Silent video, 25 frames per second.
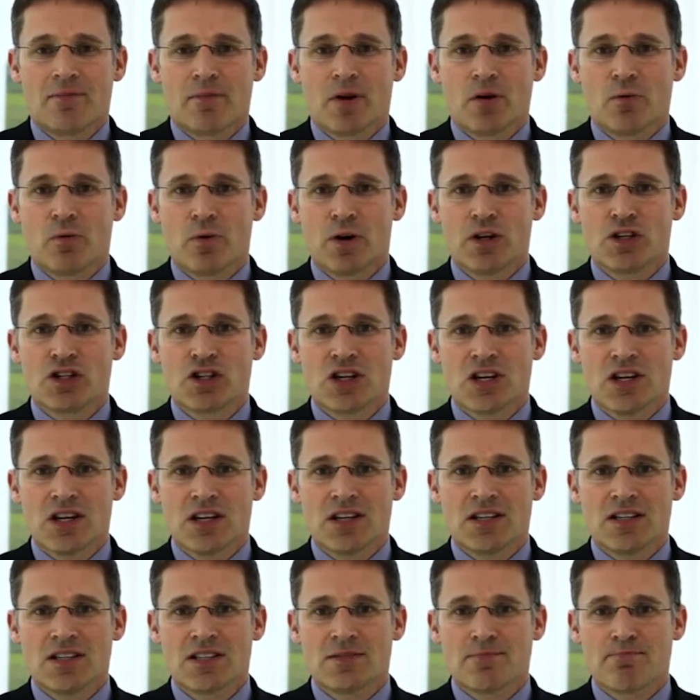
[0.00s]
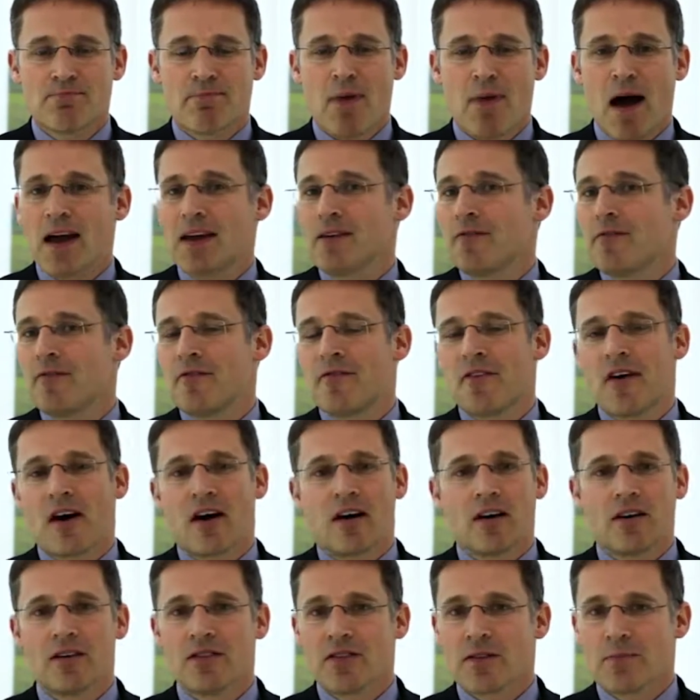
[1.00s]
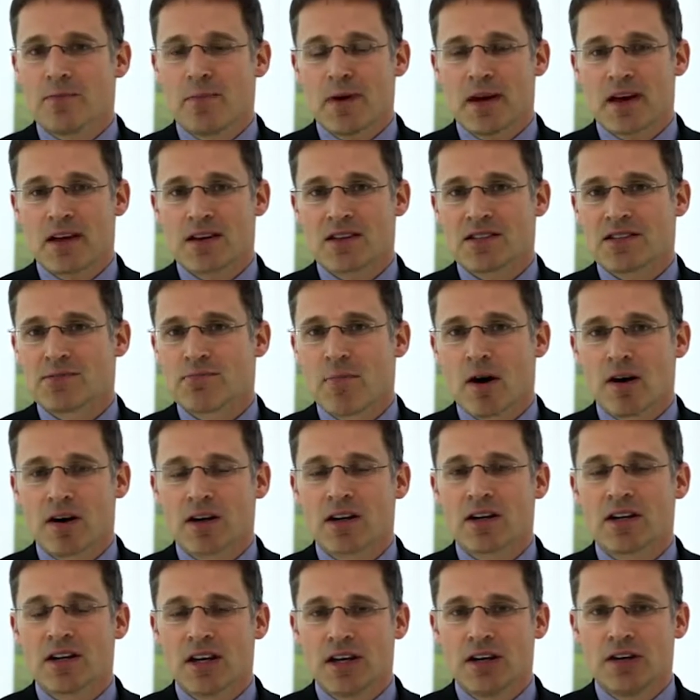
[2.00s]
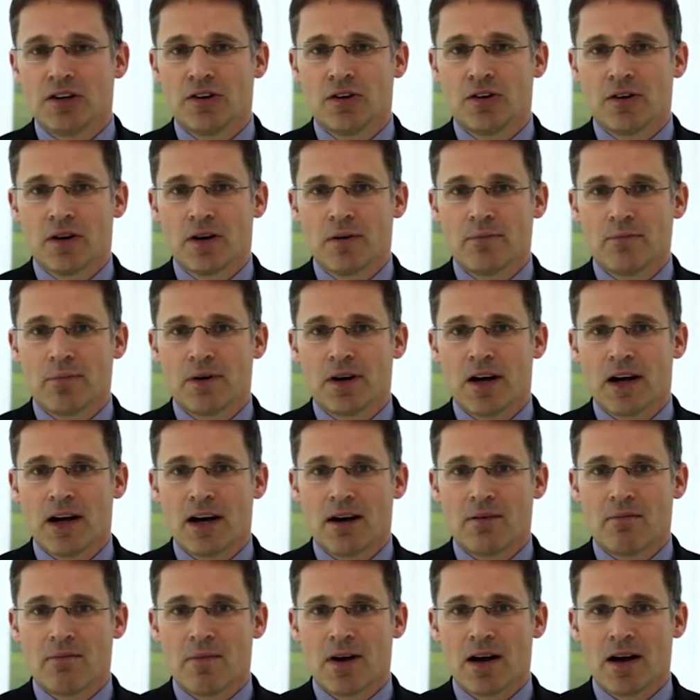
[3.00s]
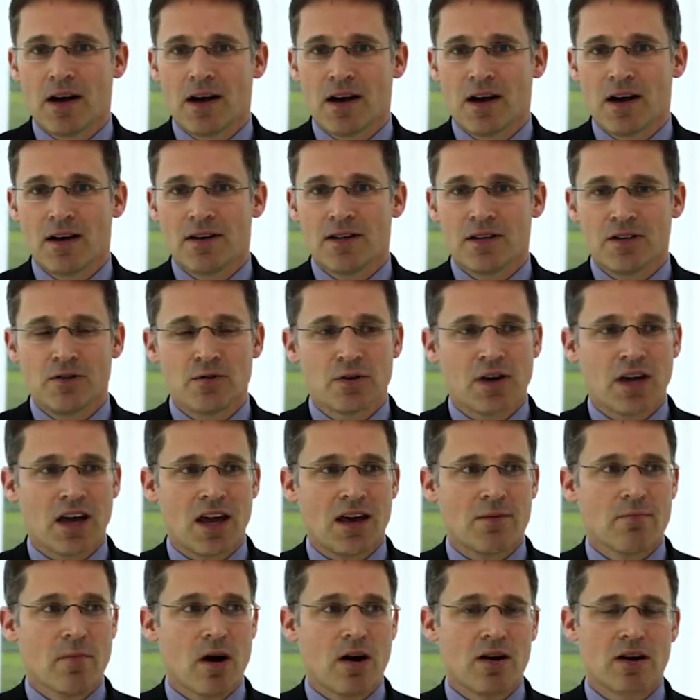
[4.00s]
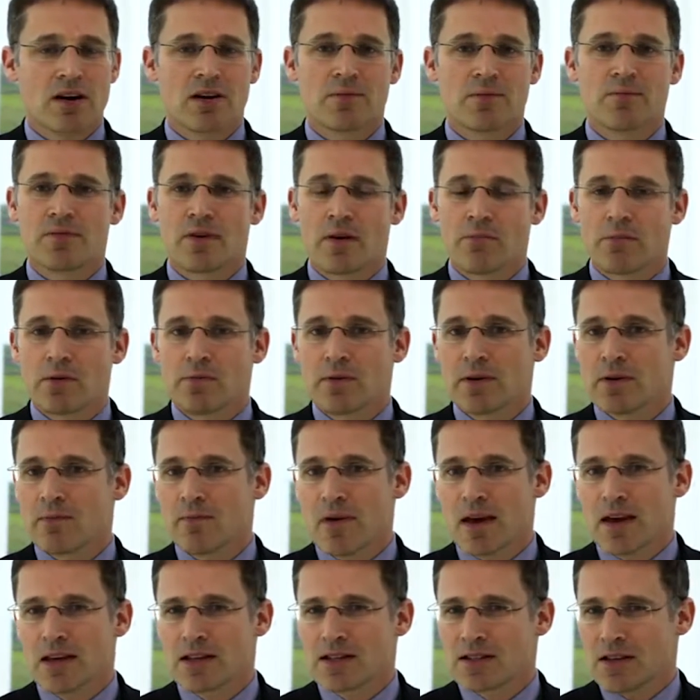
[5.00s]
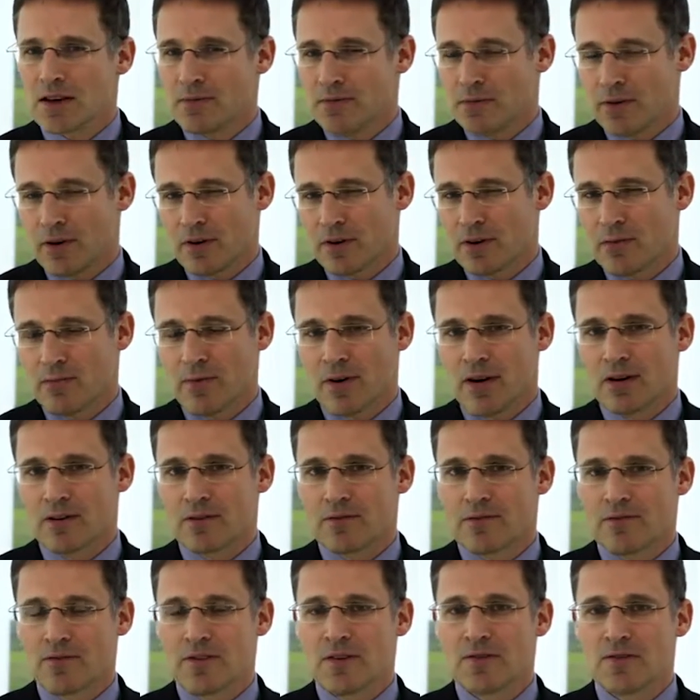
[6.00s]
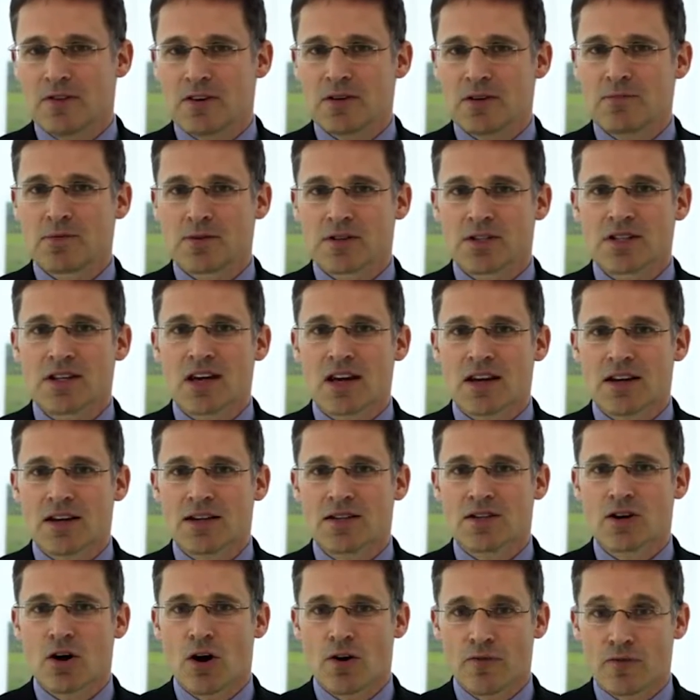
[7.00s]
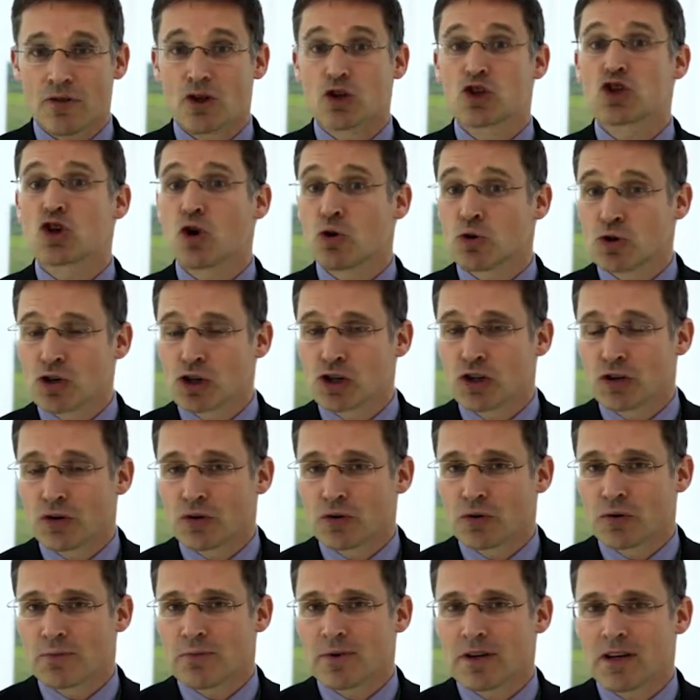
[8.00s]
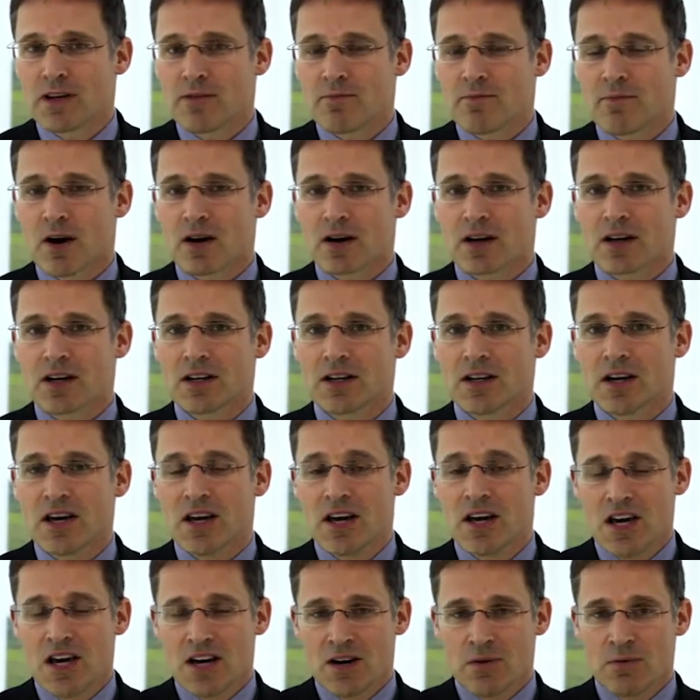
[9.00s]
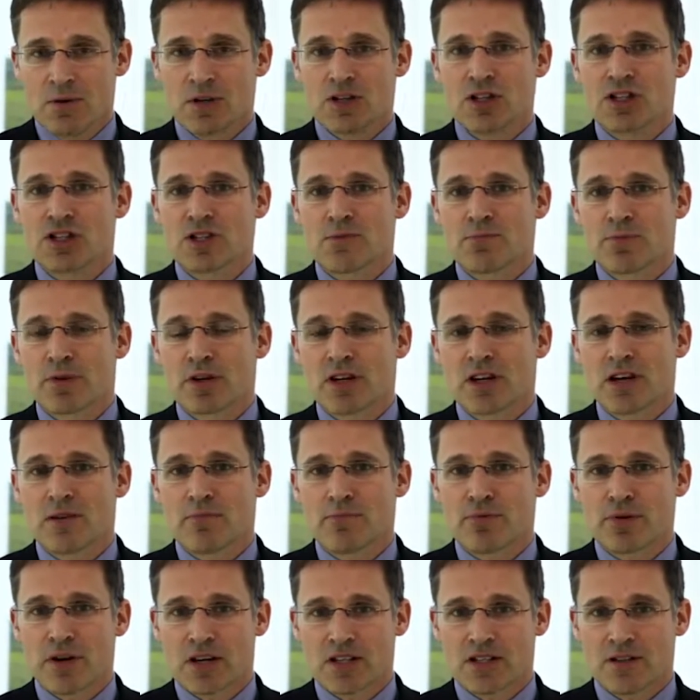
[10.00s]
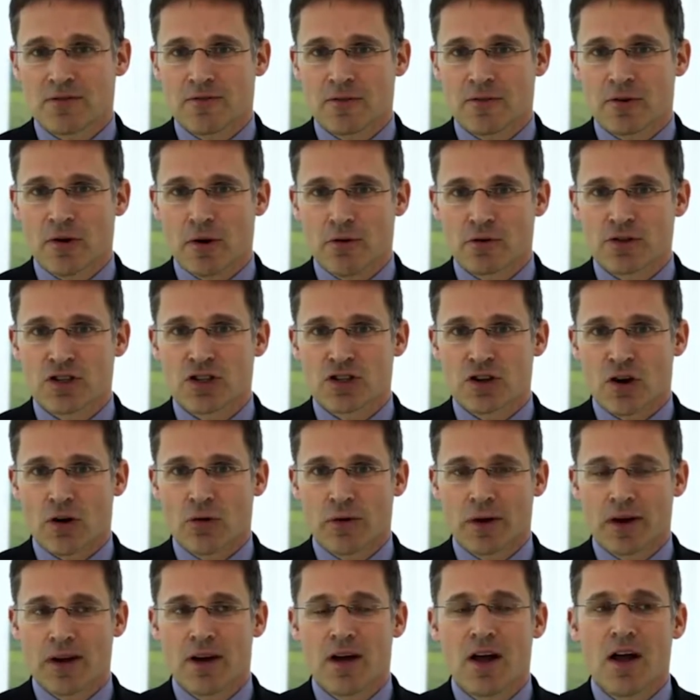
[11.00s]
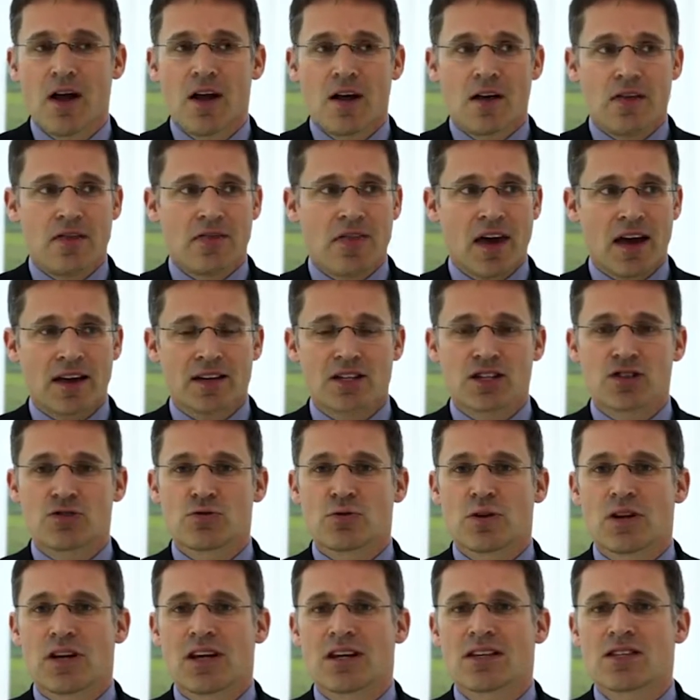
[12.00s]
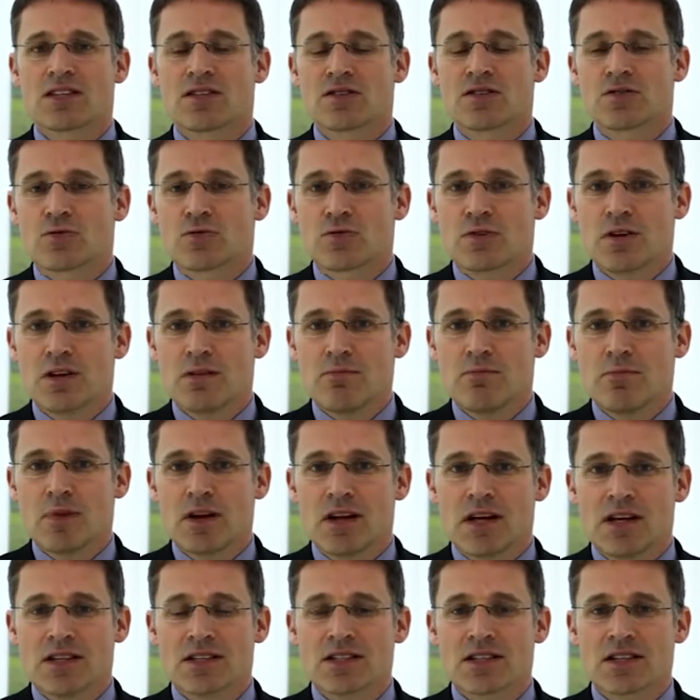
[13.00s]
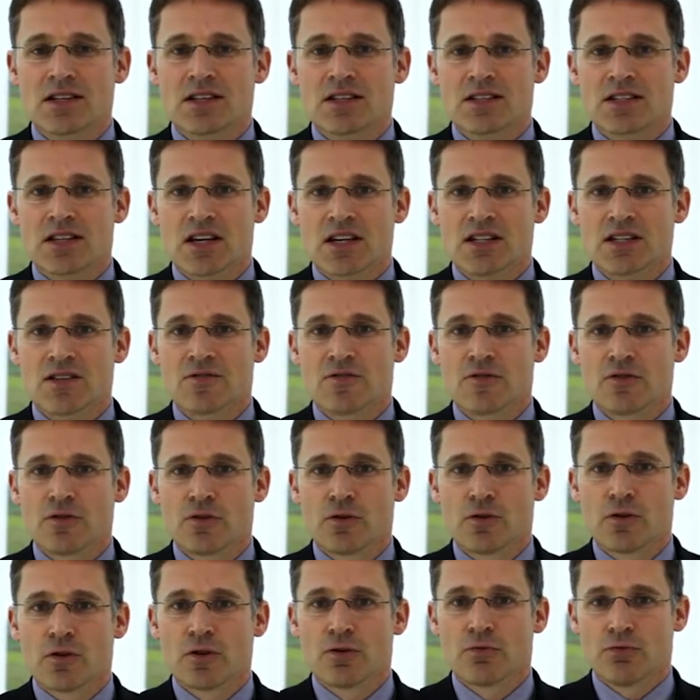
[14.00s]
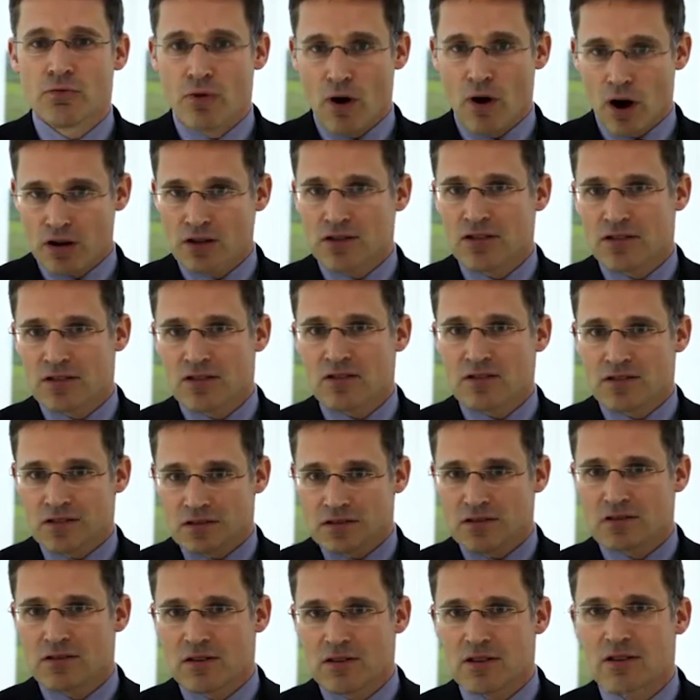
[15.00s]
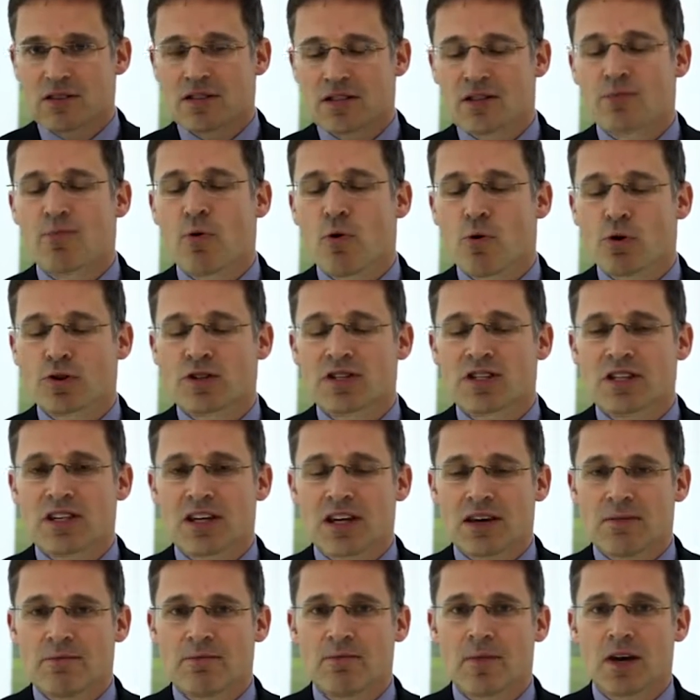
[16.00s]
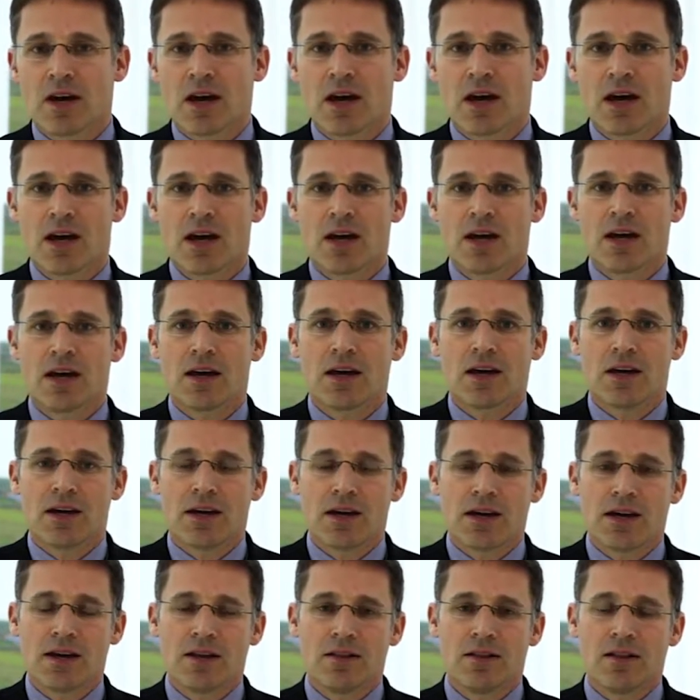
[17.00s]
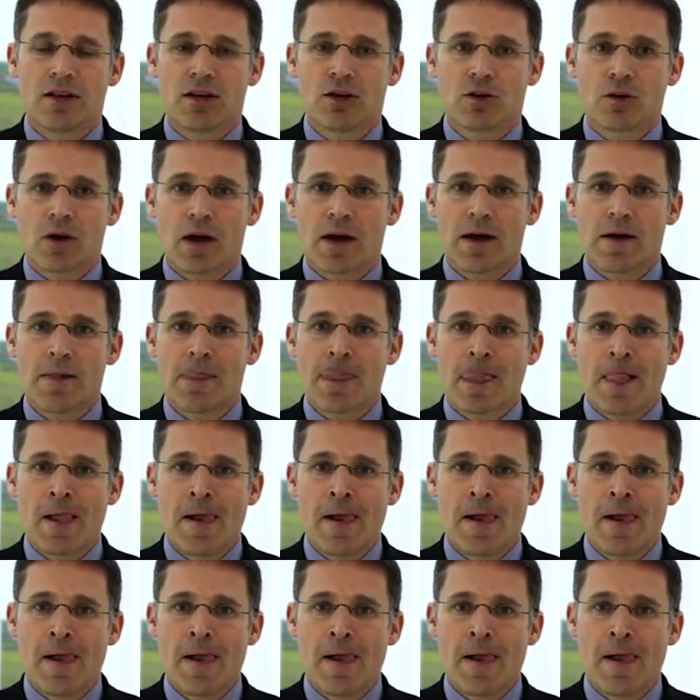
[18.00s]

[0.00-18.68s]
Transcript: which is by far the biggest market in Europe. UK market probably makes up around about 50% of the total European market, which is a pretty impressive growth story, thanks to an extremely successful ROCs support scheme in the UK.